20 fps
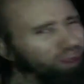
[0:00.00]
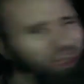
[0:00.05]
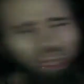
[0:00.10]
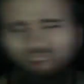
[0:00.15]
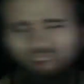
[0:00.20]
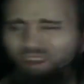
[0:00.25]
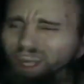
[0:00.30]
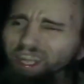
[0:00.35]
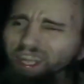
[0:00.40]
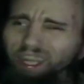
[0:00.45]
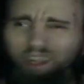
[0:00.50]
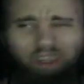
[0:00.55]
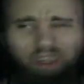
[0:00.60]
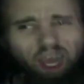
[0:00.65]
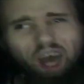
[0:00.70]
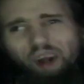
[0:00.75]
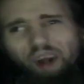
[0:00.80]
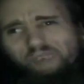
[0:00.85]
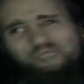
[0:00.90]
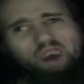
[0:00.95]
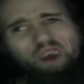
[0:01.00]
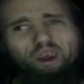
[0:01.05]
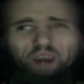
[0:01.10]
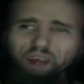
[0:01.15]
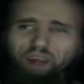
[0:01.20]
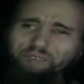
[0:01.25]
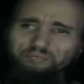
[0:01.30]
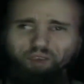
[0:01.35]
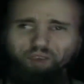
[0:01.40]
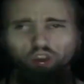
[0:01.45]
take
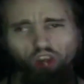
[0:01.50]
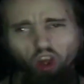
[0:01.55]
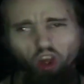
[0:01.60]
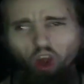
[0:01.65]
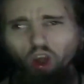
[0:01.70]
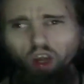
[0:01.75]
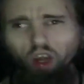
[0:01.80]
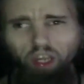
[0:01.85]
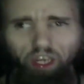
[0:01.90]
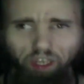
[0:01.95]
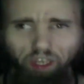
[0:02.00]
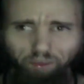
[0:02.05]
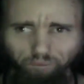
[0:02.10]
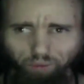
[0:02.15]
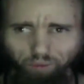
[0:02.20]
accountability for targeting